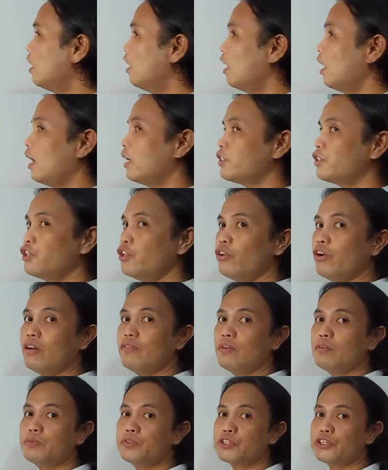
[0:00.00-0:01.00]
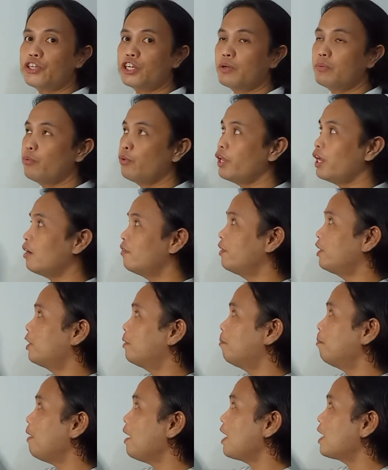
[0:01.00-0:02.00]
As you have observed, we have here
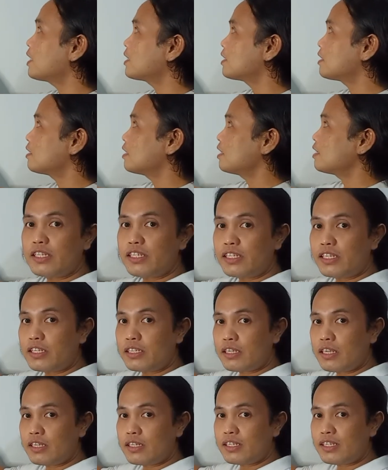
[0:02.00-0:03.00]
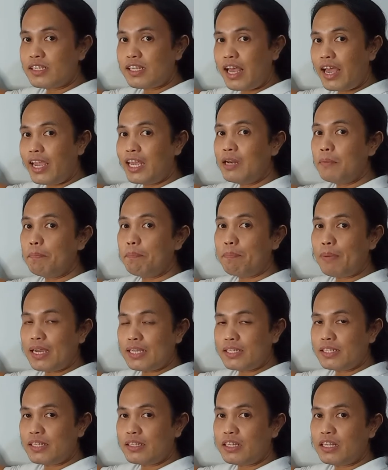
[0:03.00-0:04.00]
plus. This sign
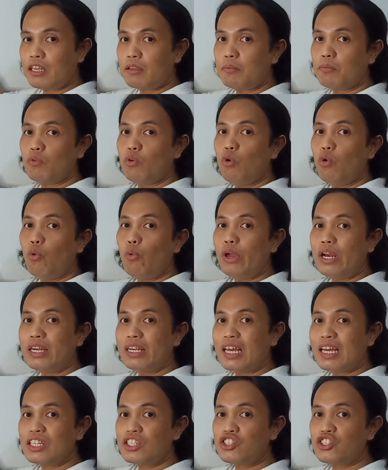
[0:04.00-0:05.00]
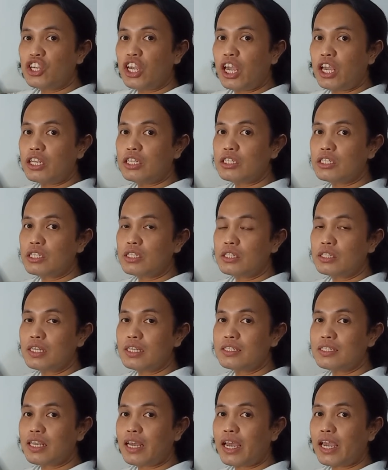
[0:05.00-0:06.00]
positive will not change the
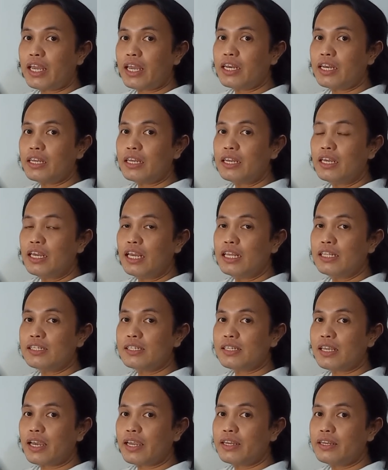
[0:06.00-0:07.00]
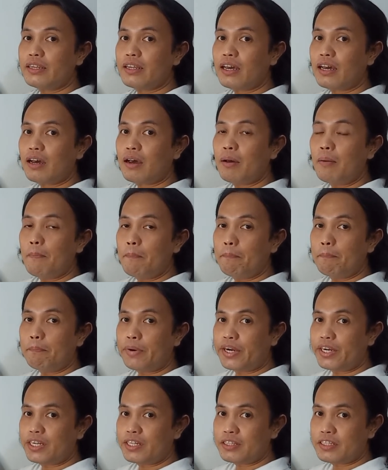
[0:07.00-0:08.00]
sign inside the
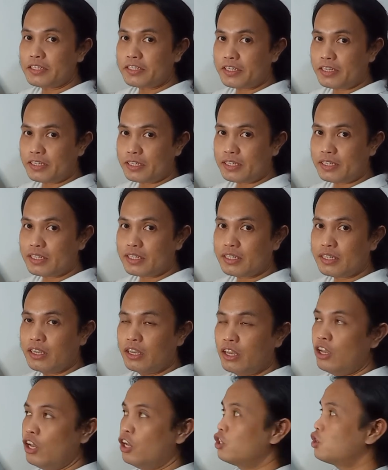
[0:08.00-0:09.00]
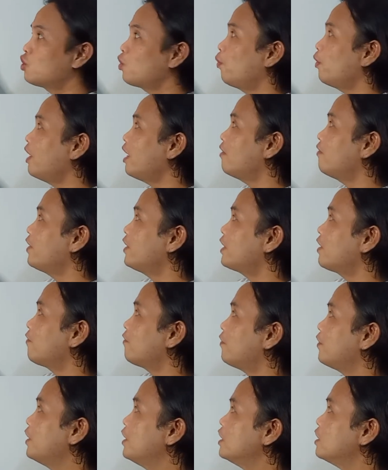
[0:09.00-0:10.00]
parentheses. So we have here the
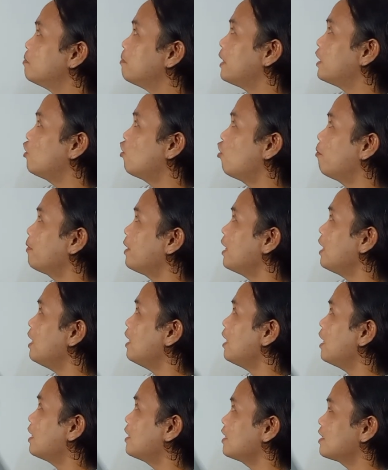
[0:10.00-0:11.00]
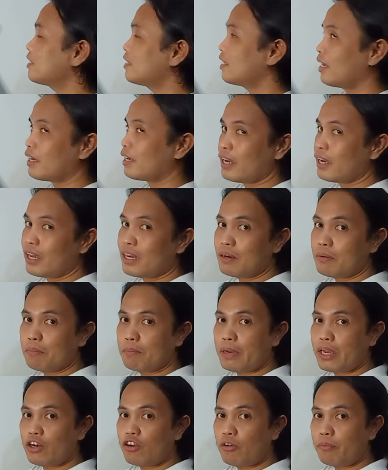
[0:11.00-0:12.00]
first binomial and the second
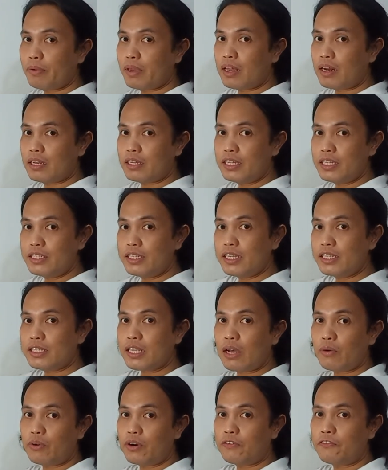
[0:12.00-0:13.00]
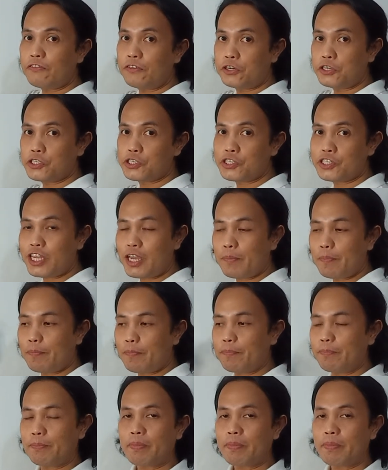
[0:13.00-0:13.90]
binomial. This is our first step.